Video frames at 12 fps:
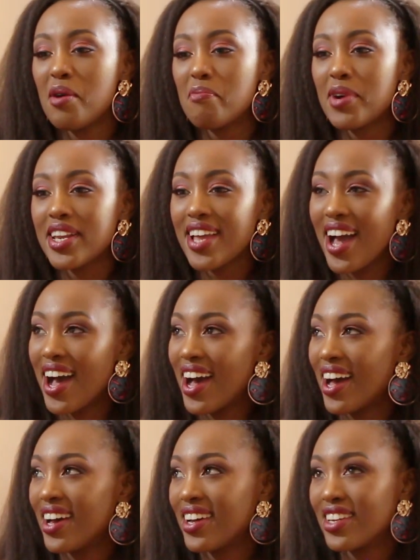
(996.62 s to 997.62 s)
But
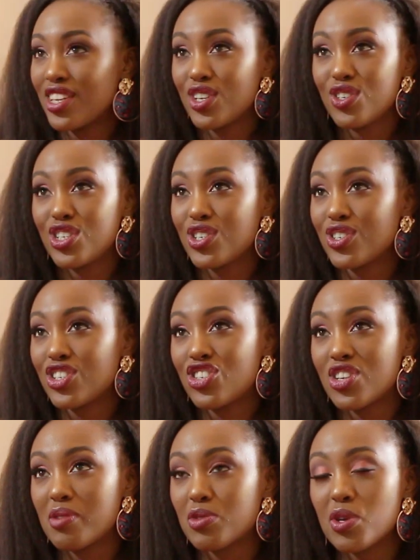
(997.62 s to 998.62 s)
yeah, huge
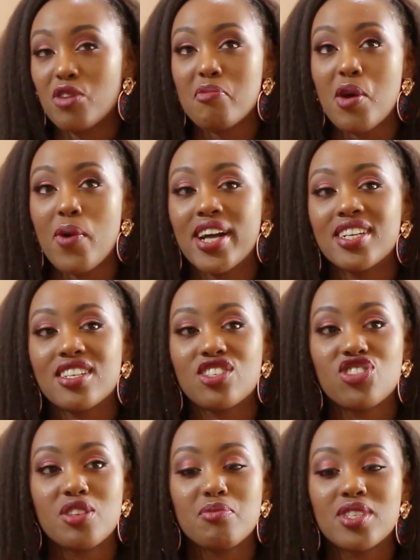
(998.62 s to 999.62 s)
dreams. One of my wildest
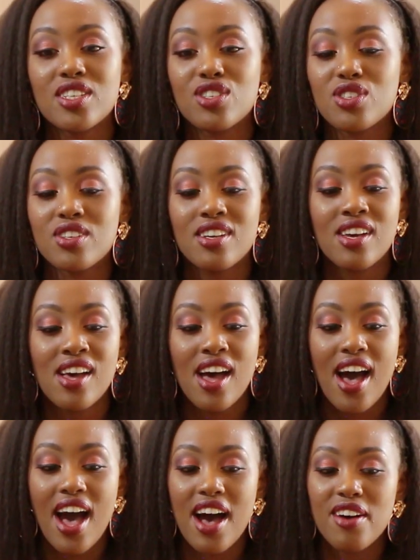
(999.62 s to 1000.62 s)
dreams is to
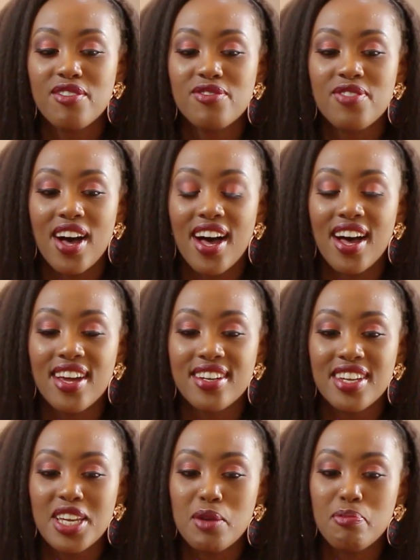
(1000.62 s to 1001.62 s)
have an
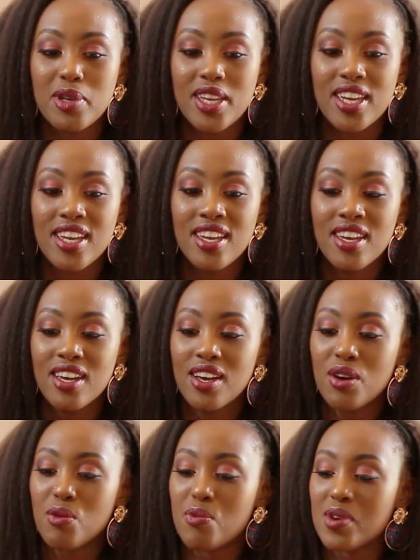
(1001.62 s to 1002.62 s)
EP
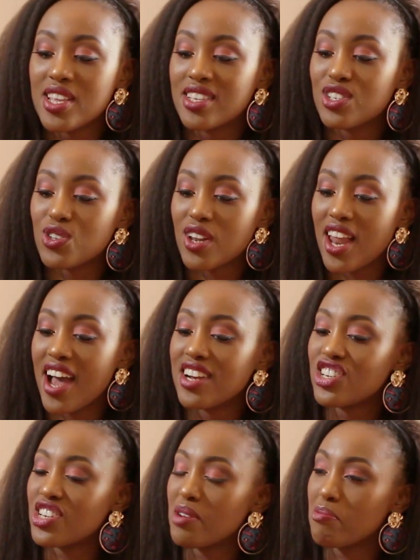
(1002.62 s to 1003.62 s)
with
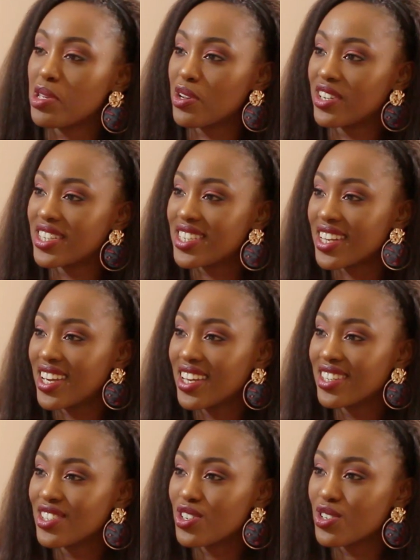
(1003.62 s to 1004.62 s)
Solange and
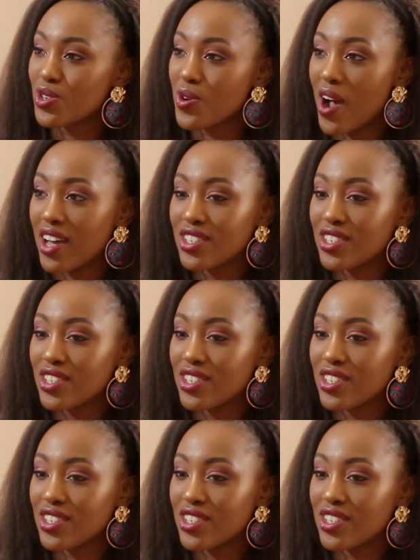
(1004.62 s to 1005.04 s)
Beyonce, to do